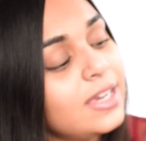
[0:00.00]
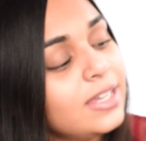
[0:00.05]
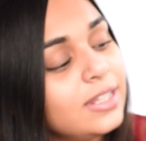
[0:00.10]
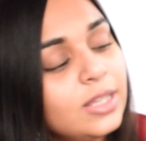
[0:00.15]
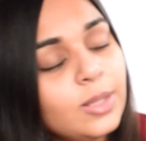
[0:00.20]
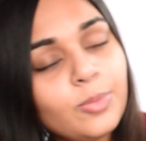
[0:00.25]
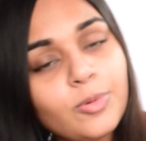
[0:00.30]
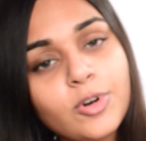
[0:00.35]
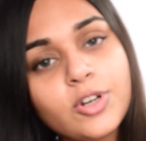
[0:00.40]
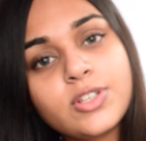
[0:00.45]

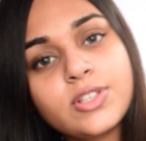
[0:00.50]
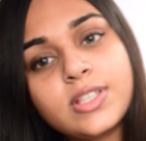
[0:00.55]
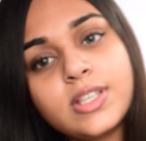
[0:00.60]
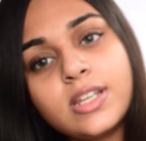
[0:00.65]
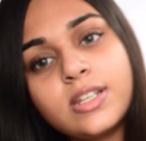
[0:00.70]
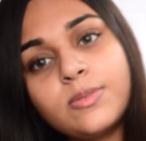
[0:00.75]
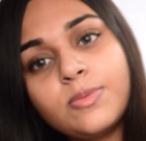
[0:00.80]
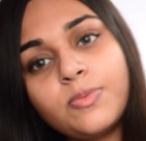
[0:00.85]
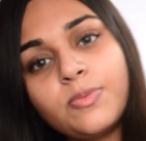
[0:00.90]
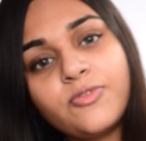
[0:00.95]
the brush
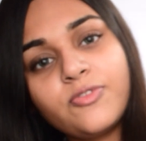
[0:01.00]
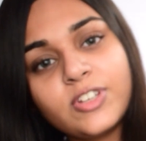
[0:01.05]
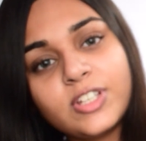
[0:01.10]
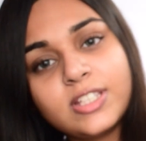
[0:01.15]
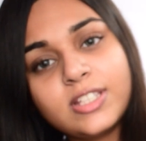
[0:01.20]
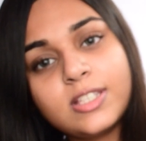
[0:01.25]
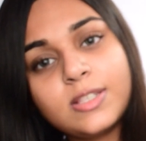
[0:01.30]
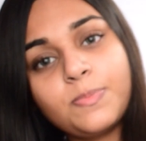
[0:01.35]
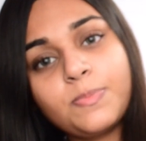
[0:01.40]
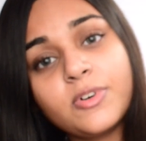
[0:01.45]
set
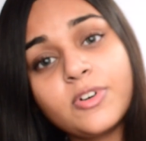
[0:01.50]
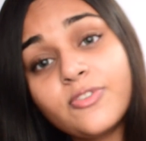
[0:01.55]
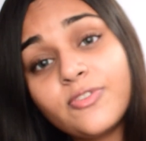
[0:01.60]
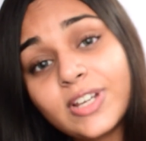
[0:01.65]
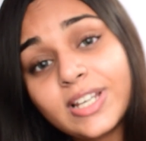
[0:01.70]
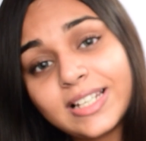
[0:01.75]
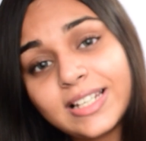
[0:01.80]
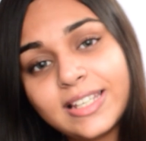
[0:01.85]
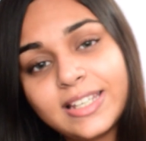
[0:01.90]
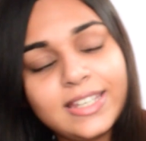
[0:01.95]
fits
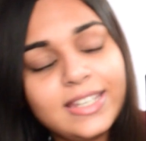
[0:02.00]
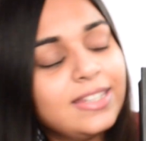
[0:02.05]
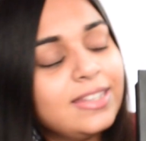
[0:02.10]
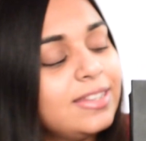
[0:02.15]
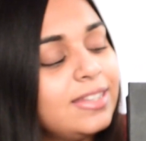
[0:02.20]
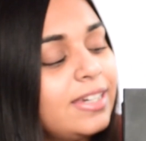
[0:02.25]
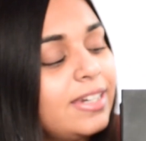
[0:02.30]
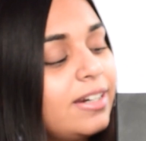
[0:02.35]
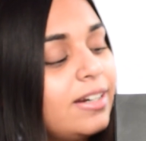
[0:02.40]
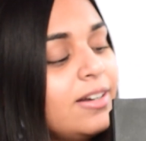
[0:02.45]
perfectly in
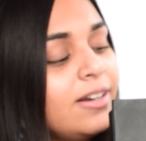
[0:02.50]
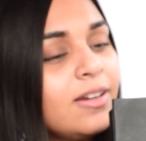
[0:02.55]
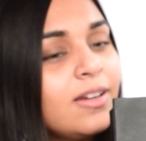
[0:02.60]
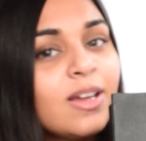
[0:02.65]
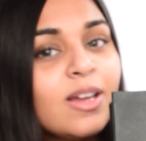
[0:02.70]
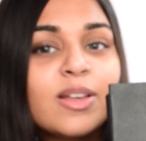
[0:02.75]
there.